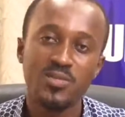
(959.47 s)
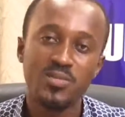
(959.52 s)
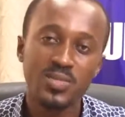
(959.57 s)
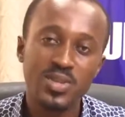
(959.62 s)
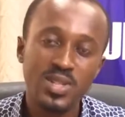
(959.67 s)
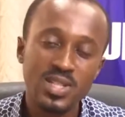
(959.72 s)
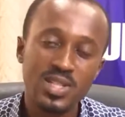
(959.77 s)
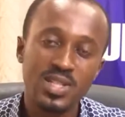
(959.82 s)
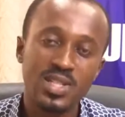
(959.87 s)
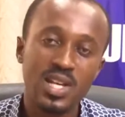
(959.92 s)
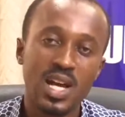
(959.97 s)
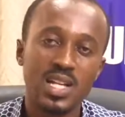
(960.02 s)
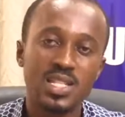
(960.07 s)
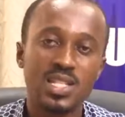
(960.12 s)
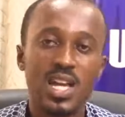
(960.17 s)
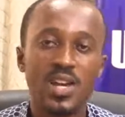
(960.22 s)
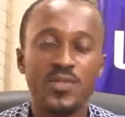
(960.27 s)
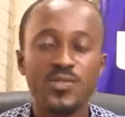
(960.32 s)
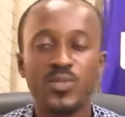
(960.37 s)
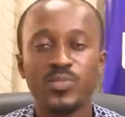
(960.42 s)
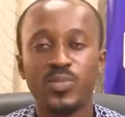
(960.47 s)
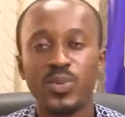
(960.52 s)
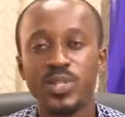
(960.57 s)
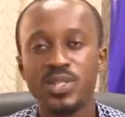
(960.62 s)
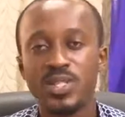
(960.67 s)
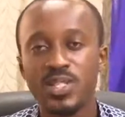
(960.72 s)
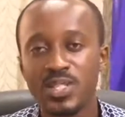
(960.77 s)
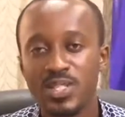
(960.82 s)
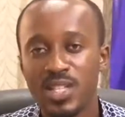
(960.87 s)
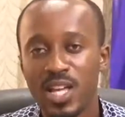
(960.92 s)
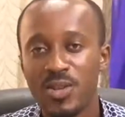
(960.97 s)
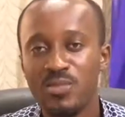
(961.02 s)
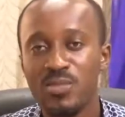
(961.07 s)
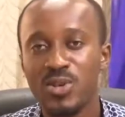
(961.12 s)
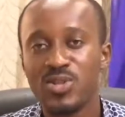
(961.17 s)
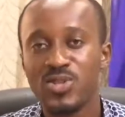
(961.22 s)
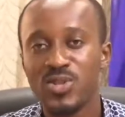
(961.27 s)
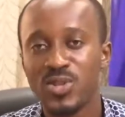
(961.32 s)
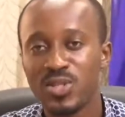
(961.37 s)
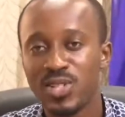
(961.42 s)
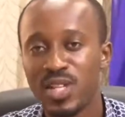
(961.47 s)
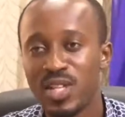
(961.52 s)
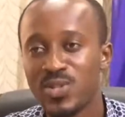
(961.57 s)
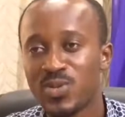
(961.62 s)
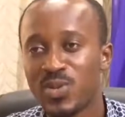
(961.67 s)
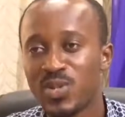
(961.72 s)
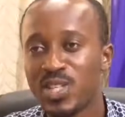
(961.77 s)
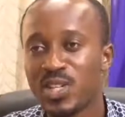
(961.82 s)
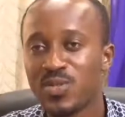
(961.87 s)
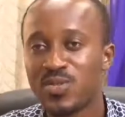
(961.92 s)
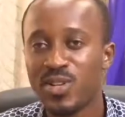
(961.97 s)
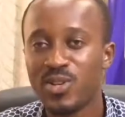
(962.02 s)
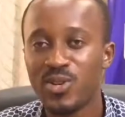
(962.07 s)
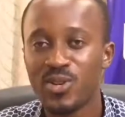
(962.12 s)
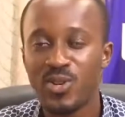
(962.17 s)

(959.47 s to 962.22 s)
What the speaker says: Please, at every point in time, make sure that whatever your